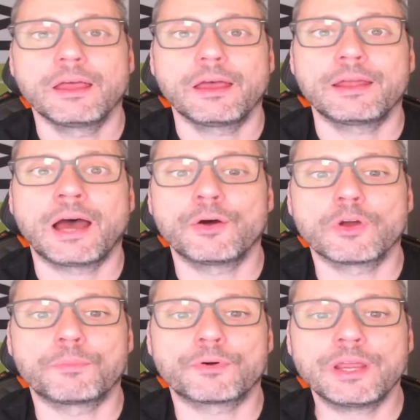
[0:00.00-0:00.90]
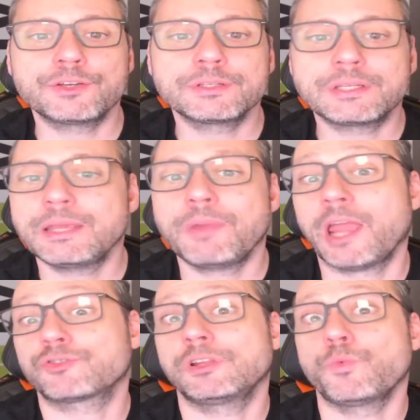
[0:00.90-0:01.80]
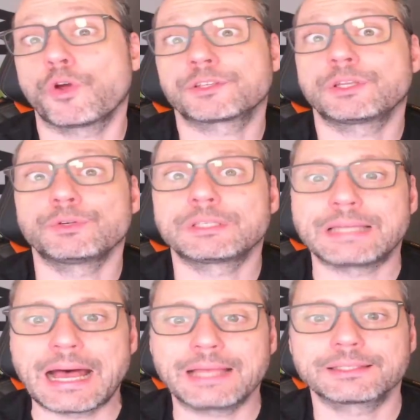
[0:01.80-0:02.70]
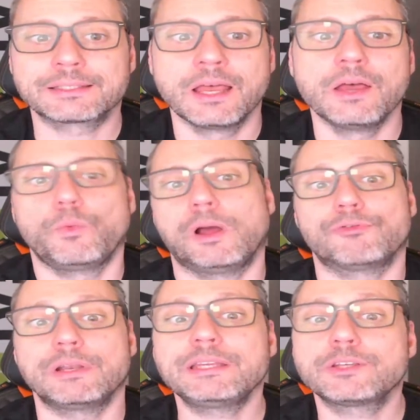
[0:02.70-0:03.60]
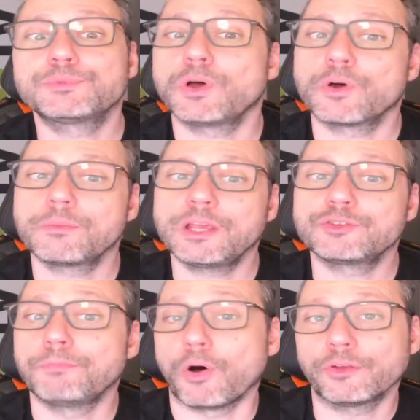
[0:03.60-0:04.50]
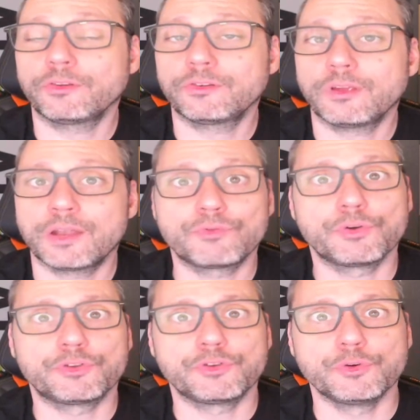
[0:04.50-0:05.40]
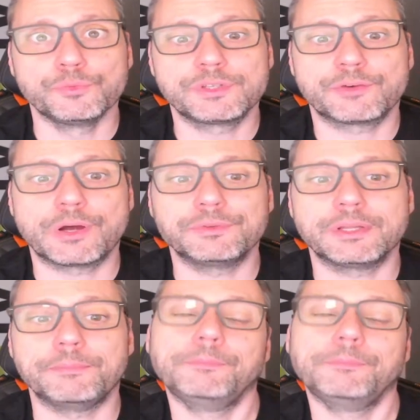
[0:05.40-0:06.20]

and how an operations team actually works those tasks while ReleaseOps automation pauses and resumes around them.